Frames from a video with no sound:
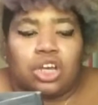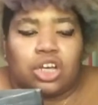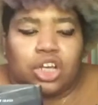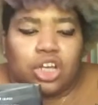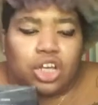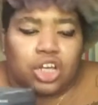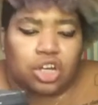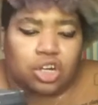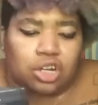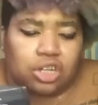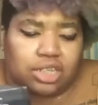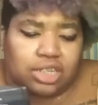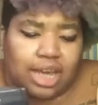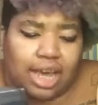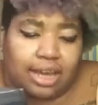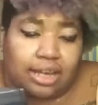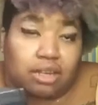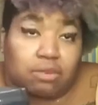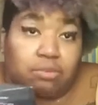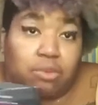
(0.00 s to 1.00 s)
A Good Girl's
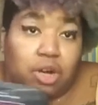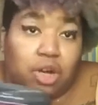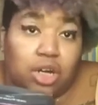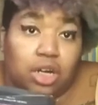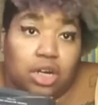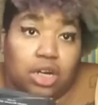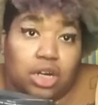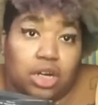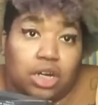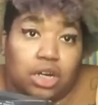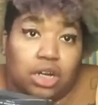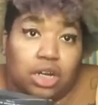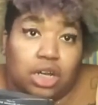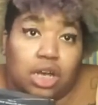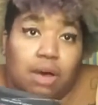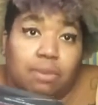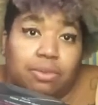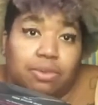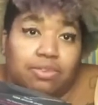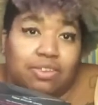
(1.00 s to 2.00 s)
Guide to Murder a
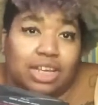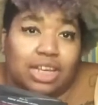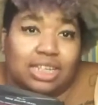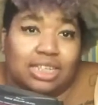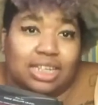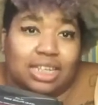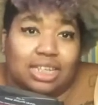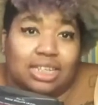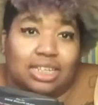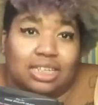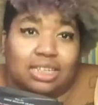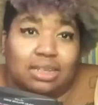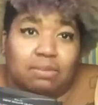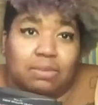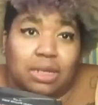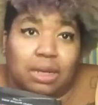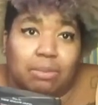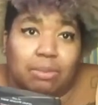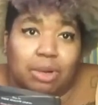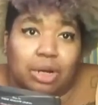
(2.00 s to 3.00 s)
couple of days into
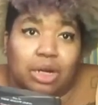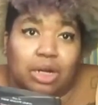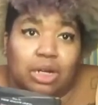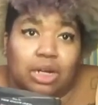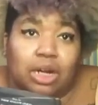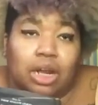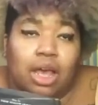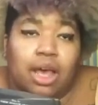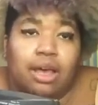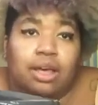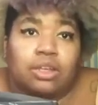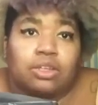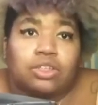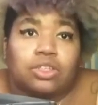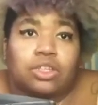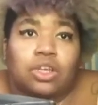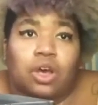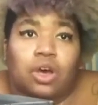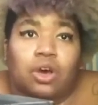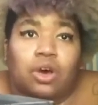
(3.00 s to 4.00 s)
September,
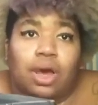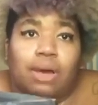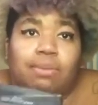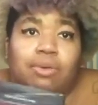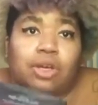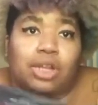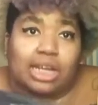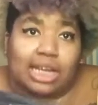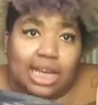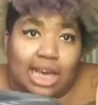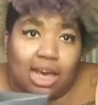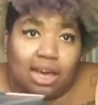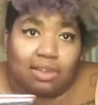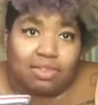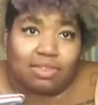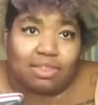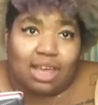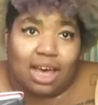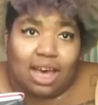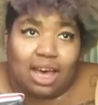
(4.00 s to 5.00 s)
so I'm gonna
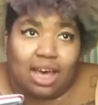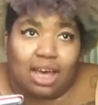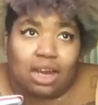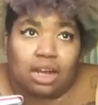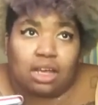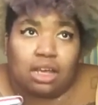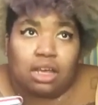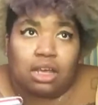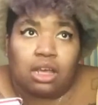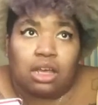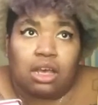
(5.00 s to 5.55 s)
count that.